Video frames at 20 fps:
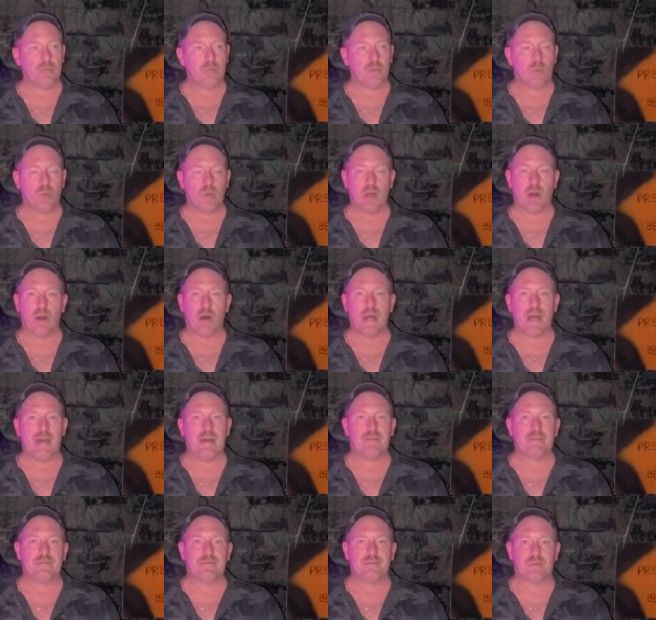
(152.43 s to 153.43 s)
We all
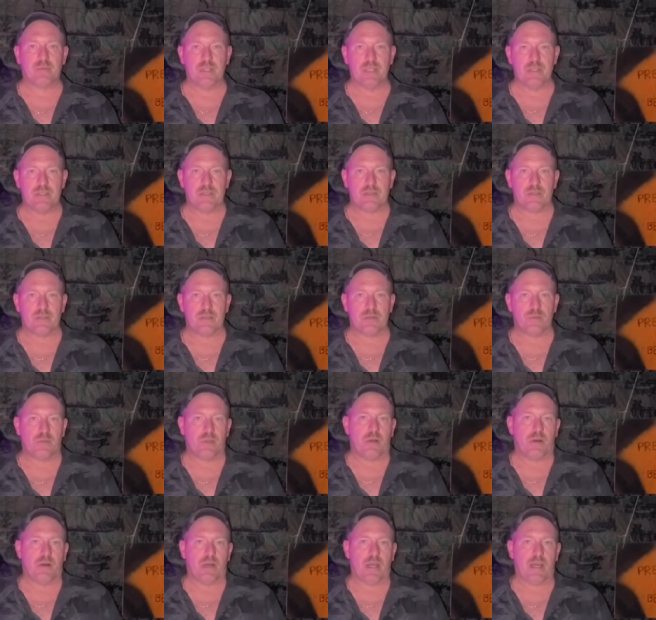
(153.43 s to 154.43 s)
have freezers.
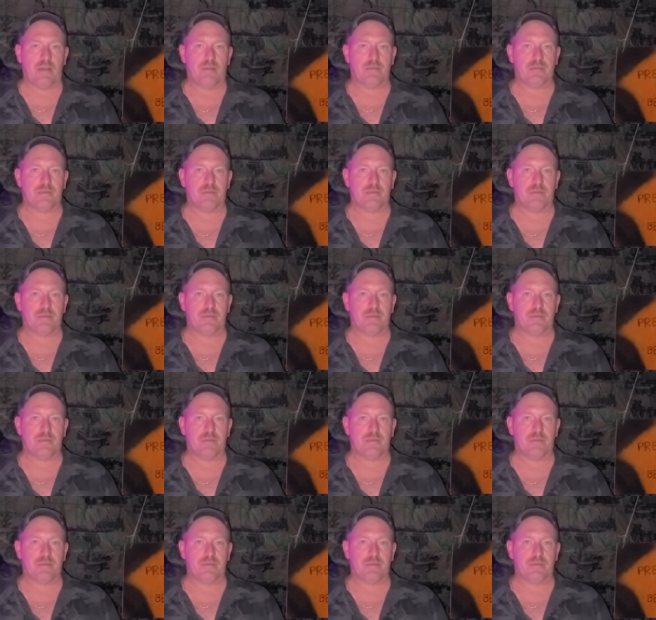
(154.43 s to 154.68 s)
We all have